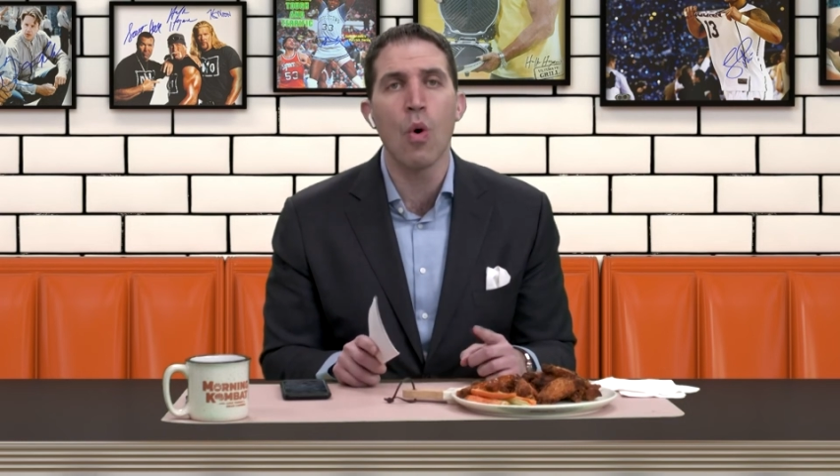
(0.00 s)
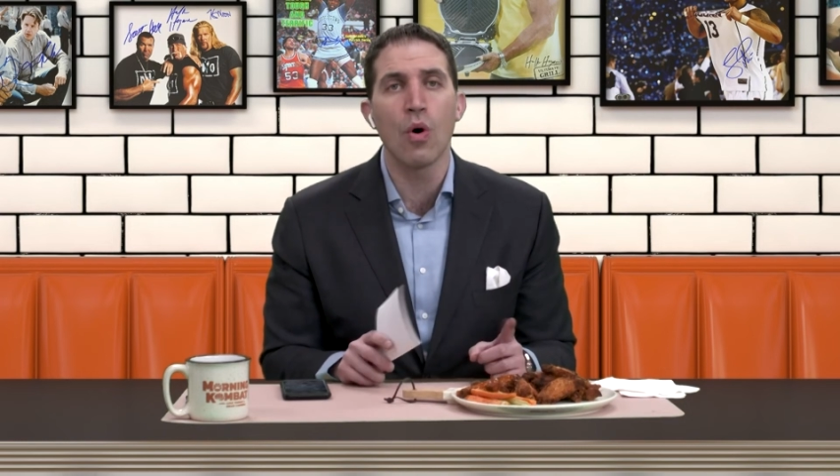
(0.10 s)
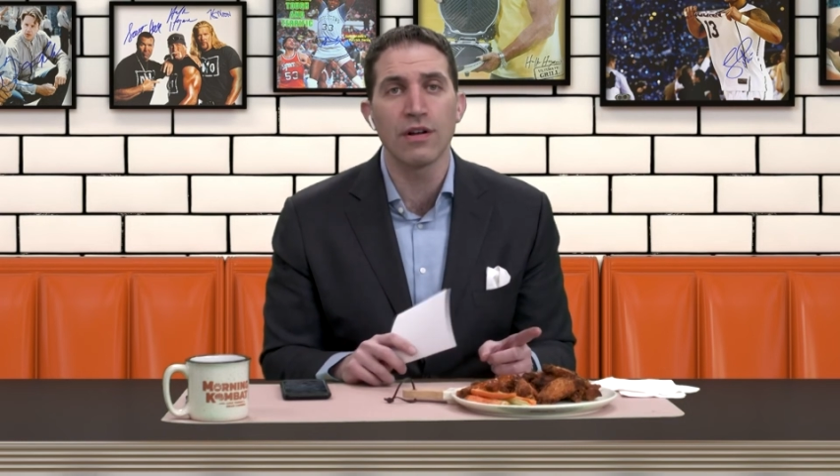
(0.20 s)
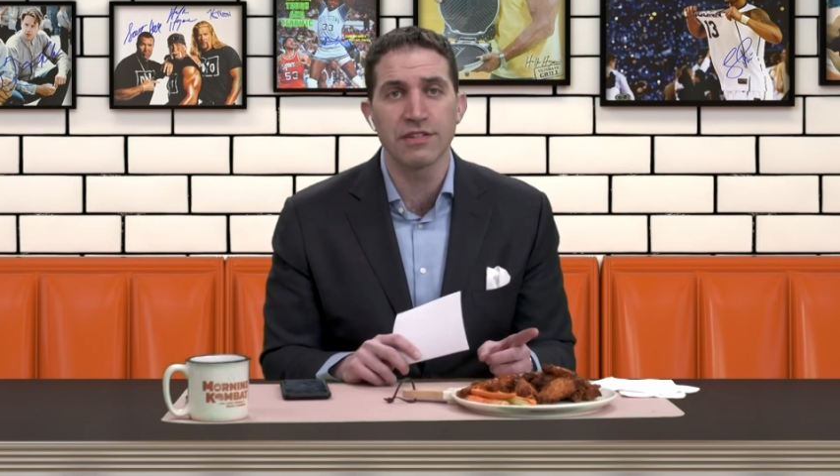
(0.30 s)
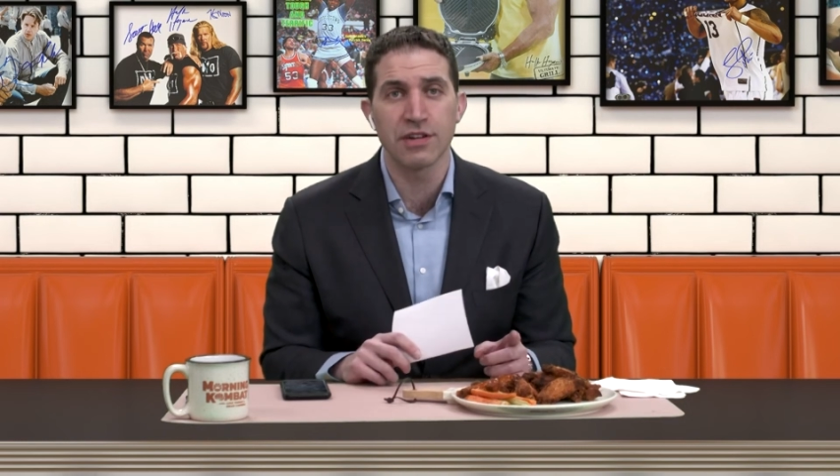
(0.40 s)

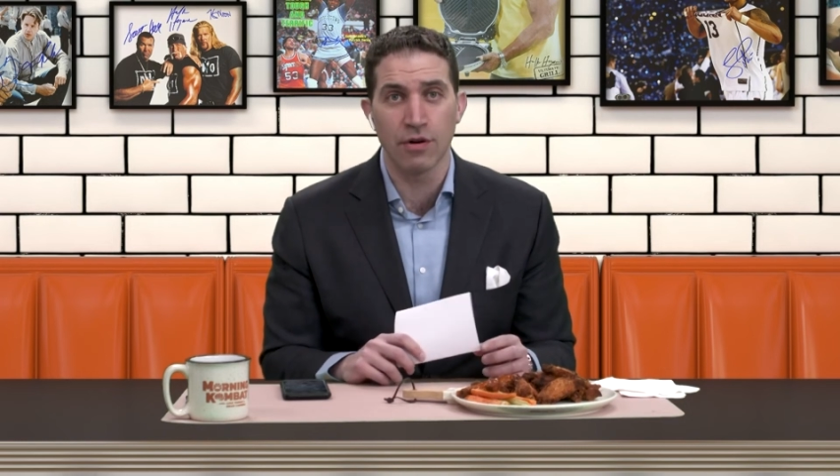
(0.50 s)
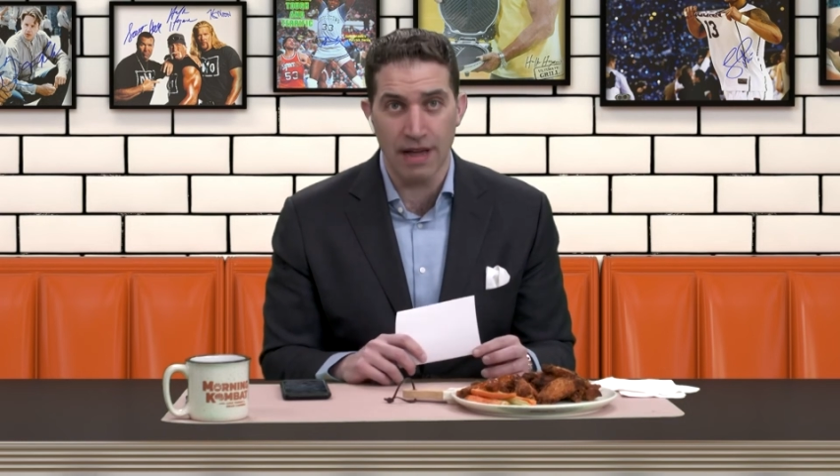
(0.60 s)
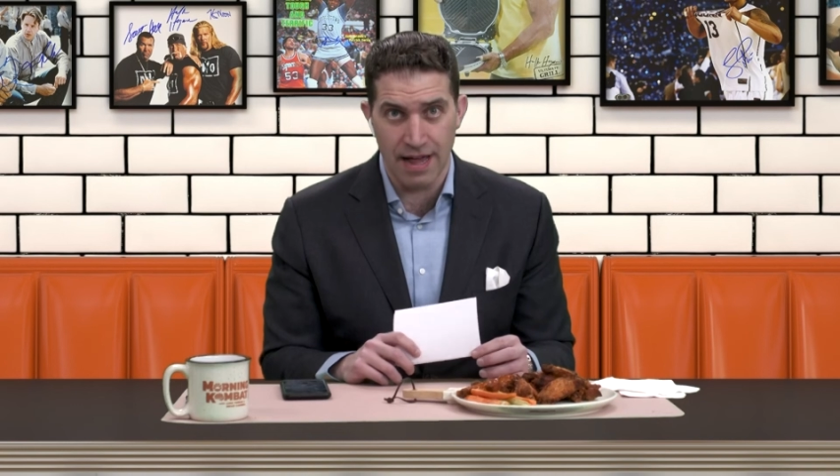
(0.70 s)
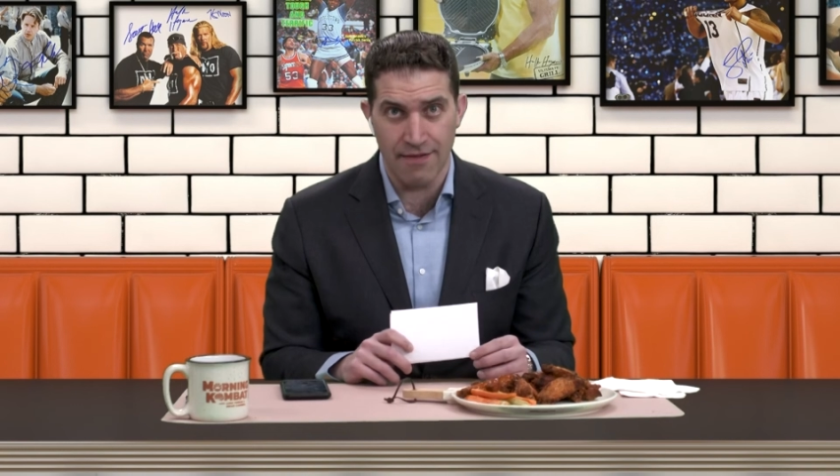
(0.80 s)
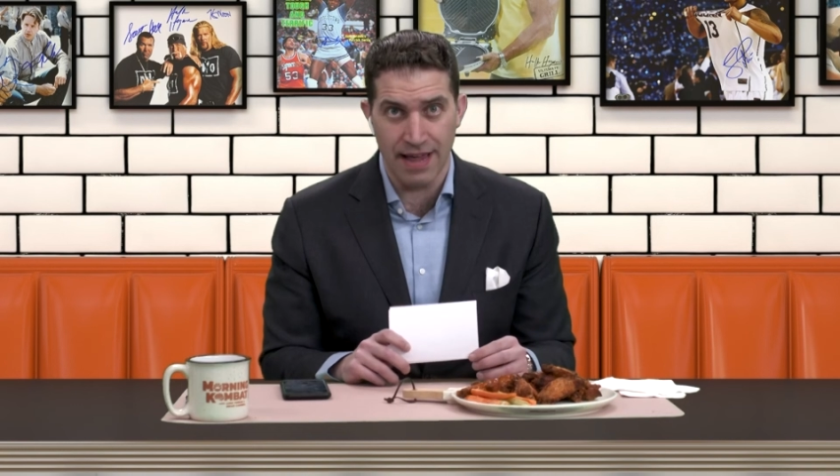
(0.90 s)
also
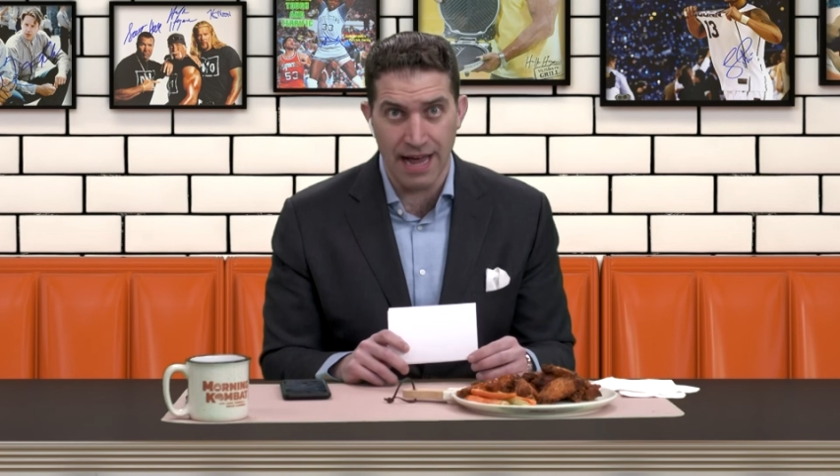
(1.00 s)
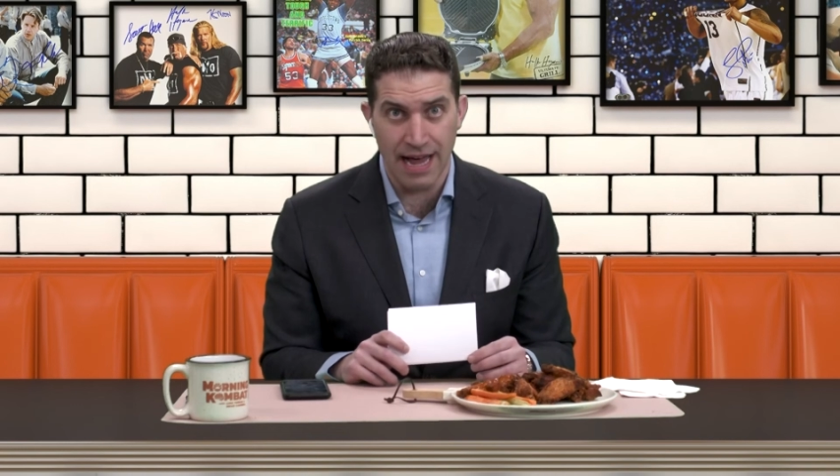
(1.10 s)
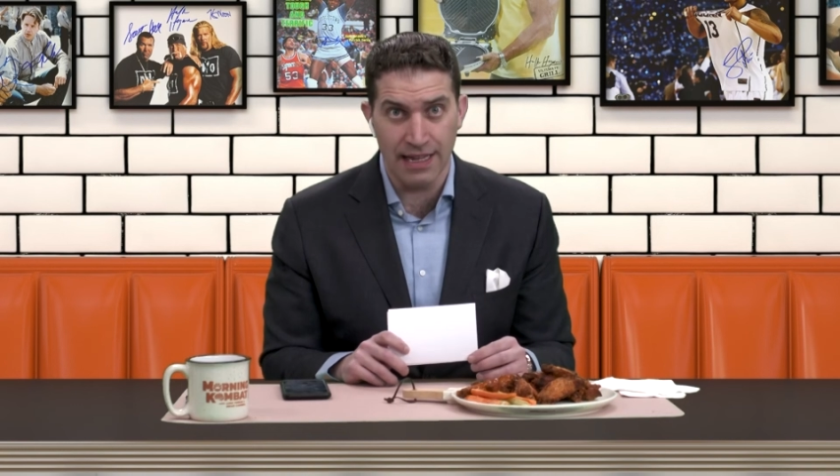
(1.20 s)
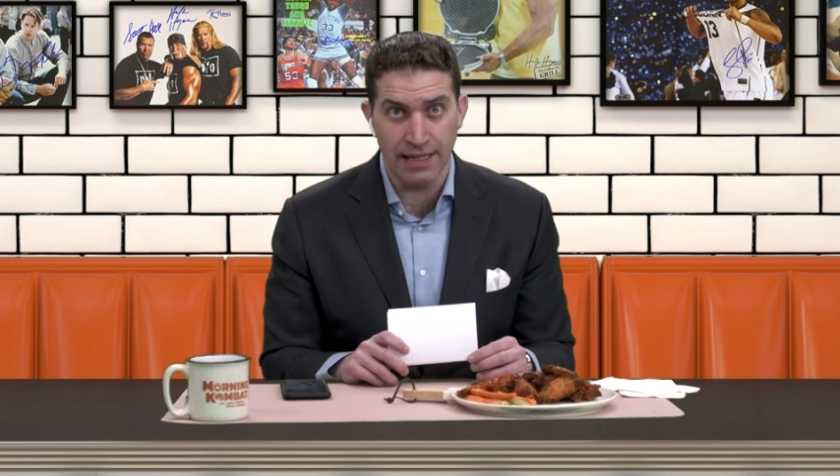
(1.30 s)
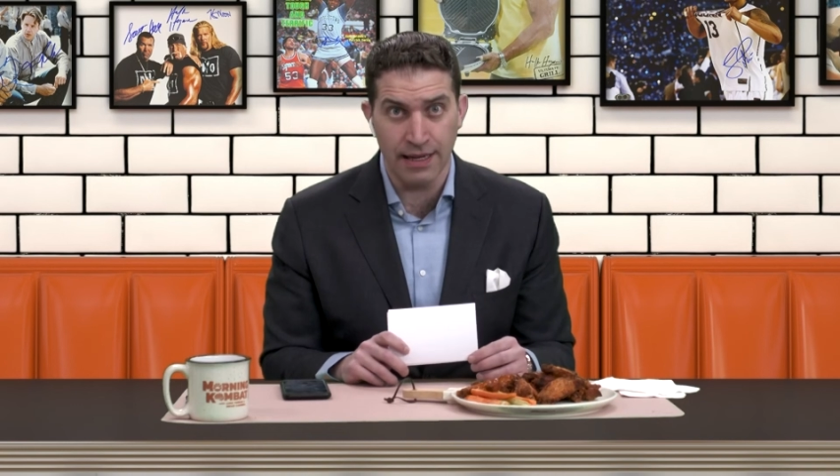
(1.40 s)
have a
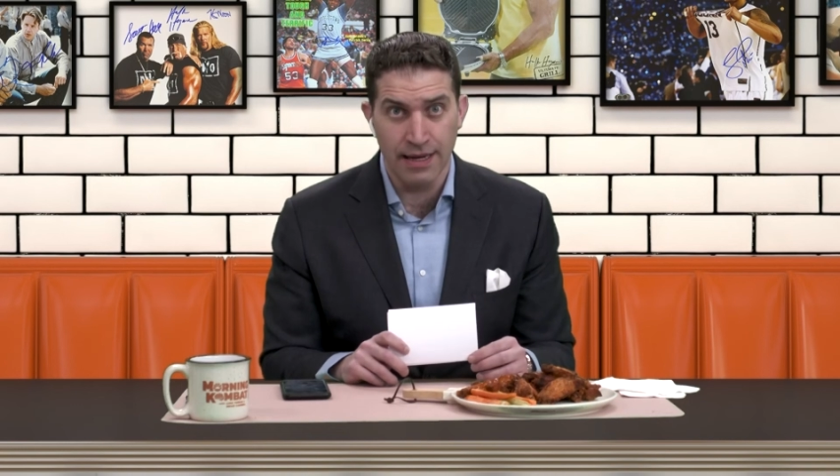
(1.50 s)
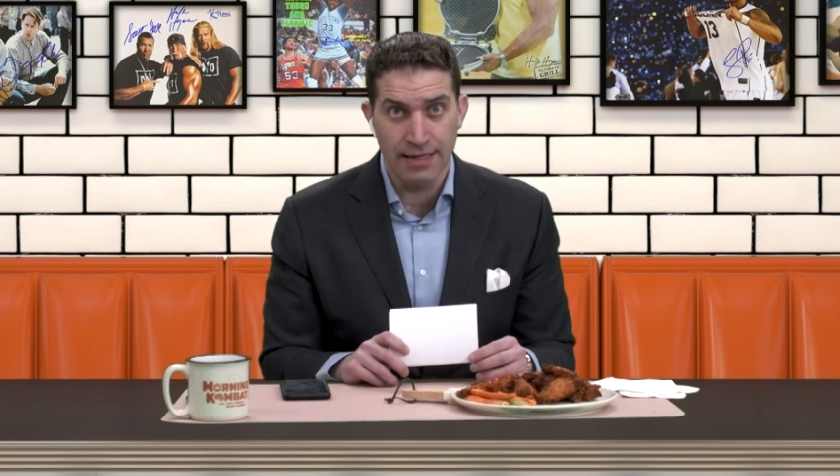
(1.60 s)
highly